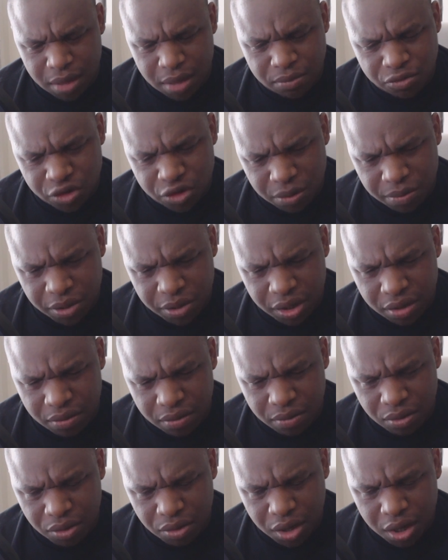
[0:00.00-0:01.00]
I'm
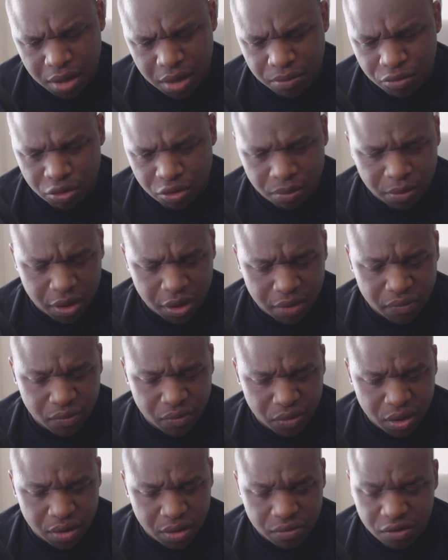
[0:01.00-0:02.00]
jumping. Okay, I'm jumping
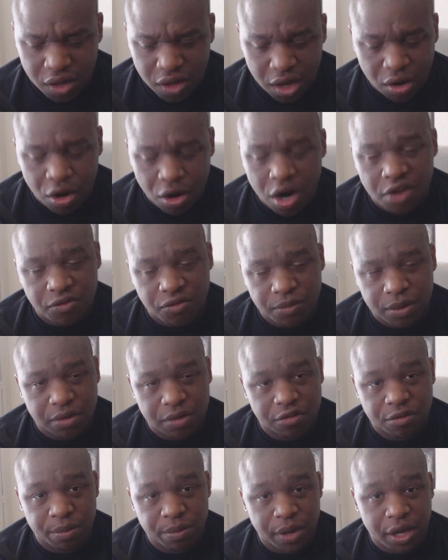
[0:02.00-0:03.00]
everywhere. It's kind of hard for
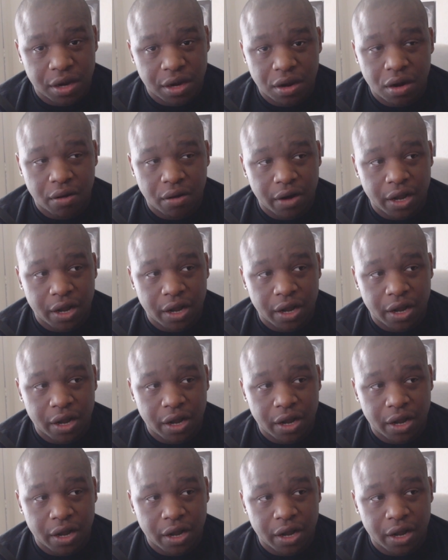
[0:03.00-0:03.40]
me to explain.